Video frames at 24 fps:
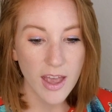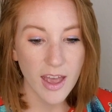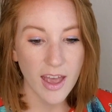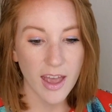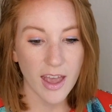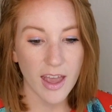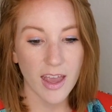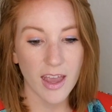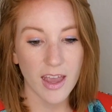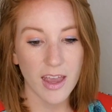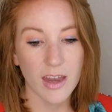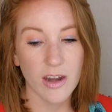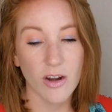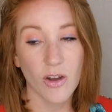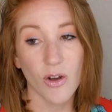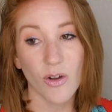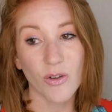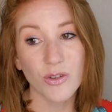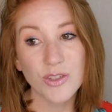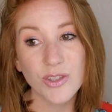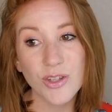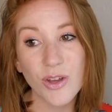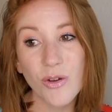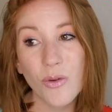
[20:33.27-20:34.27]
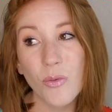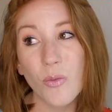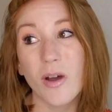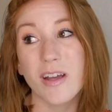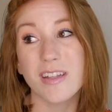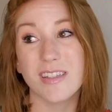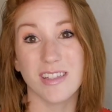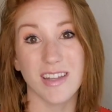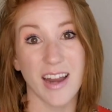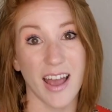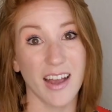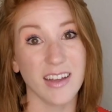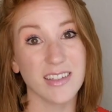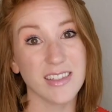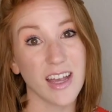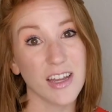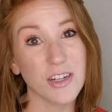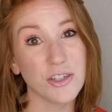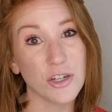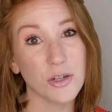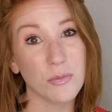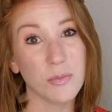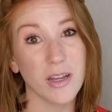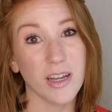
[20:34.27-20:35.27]
And also what snacks I
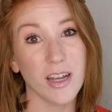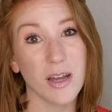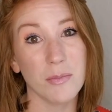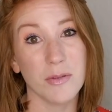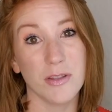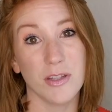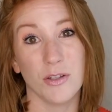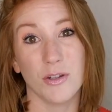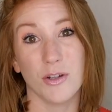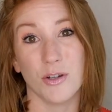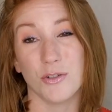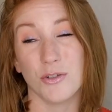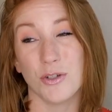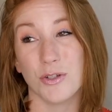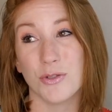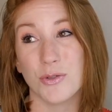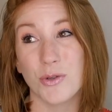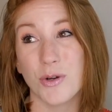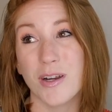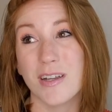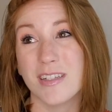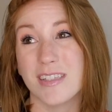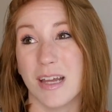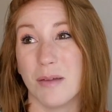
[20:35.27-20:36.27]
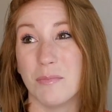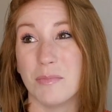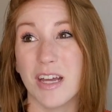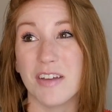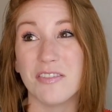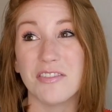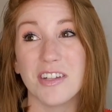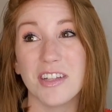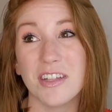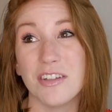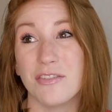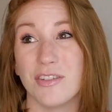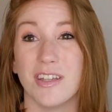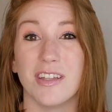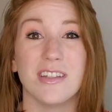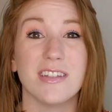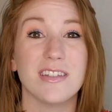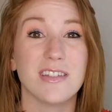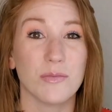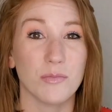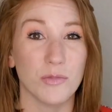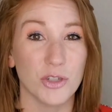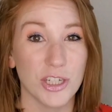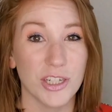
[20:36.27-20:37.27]
should pick up in the grocery store, because I'm definitely feeling
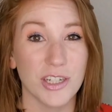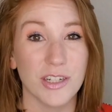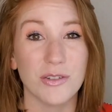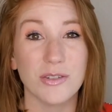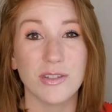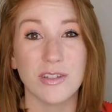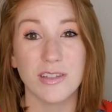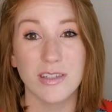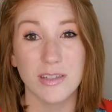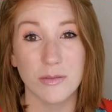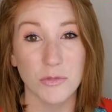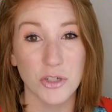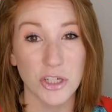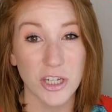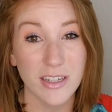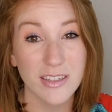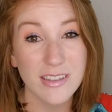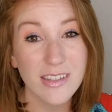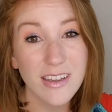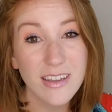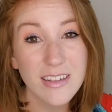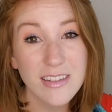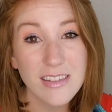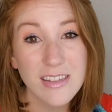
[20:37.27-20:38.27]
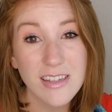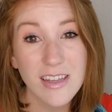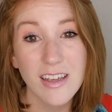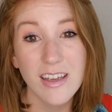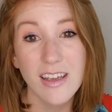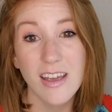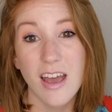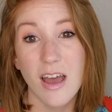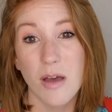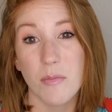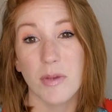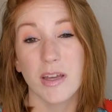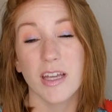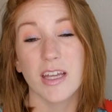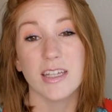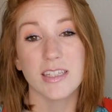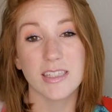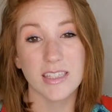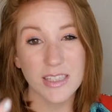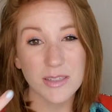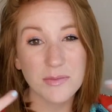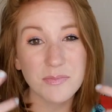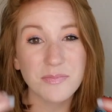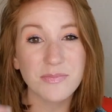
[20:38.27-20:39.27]
some Cheetos and some Cheez-Its
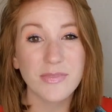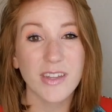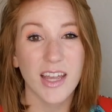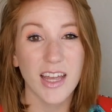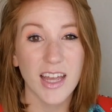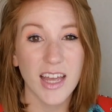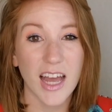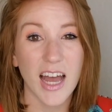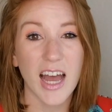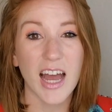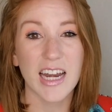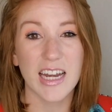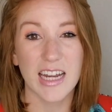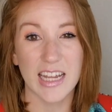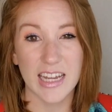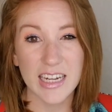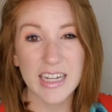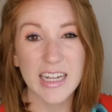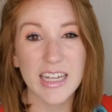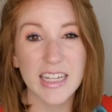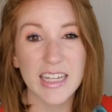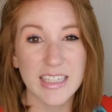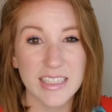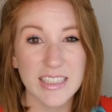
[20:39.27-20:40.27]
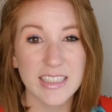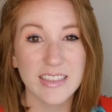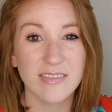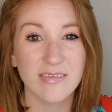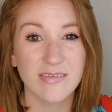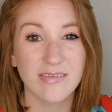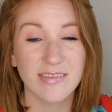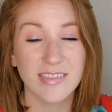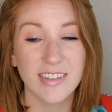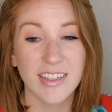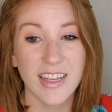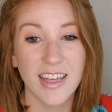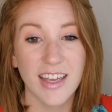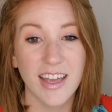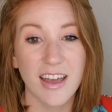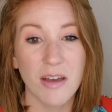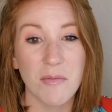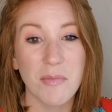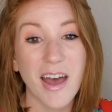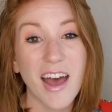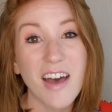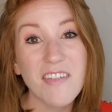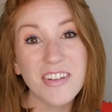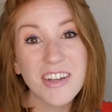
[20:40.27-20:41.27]
because I need it.
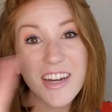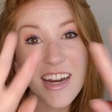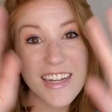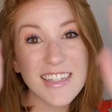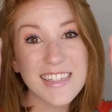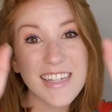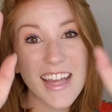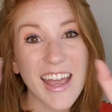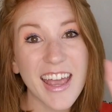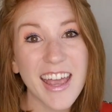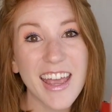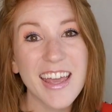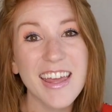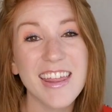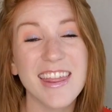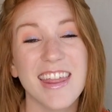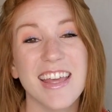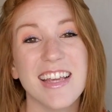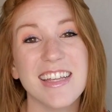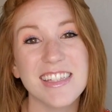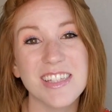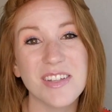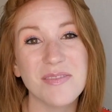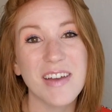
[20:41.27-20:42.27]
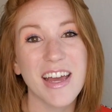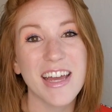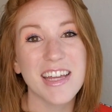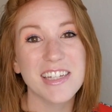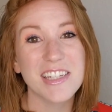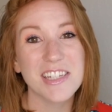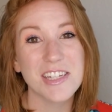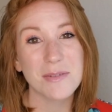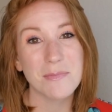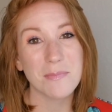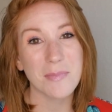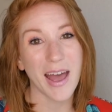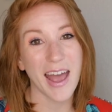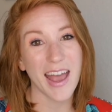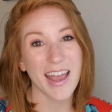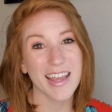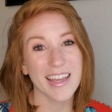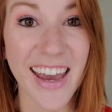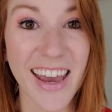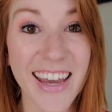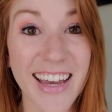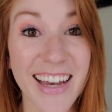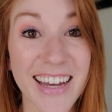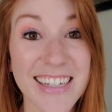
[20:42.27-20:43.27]
But have a great day. Thanks so much. Bye.
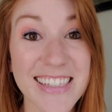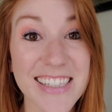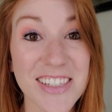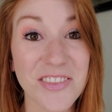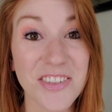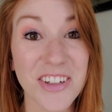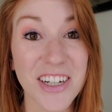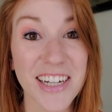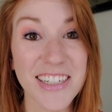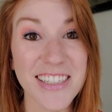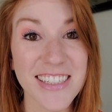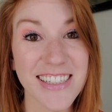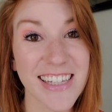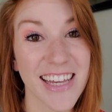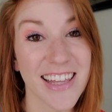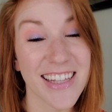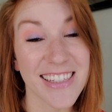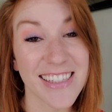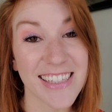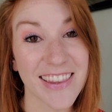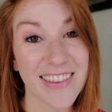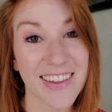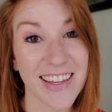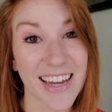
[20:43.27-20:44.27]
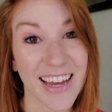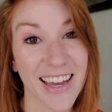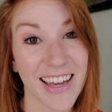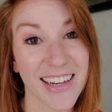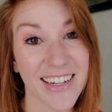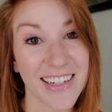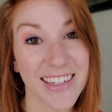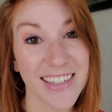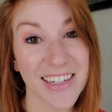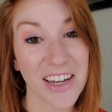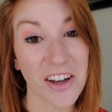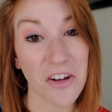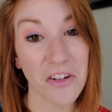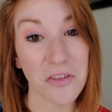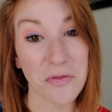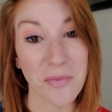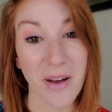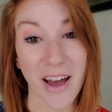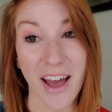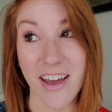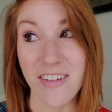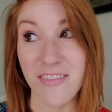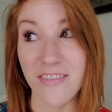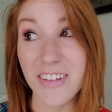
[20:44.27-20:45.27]
Hey guys, forgot to say this at the end of
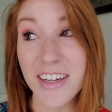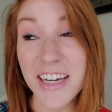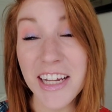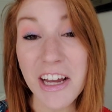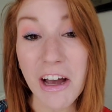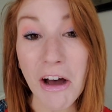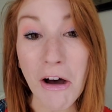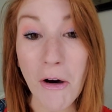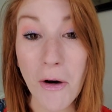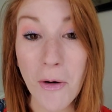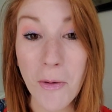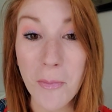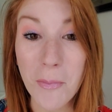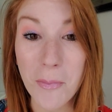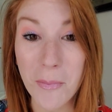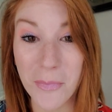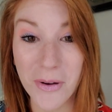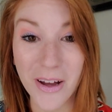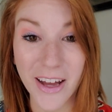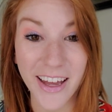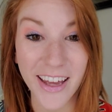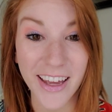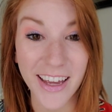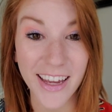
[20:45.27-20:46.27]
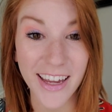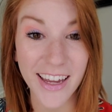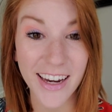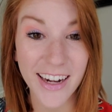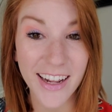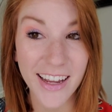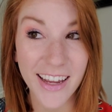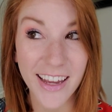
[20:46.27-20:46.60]
my video, but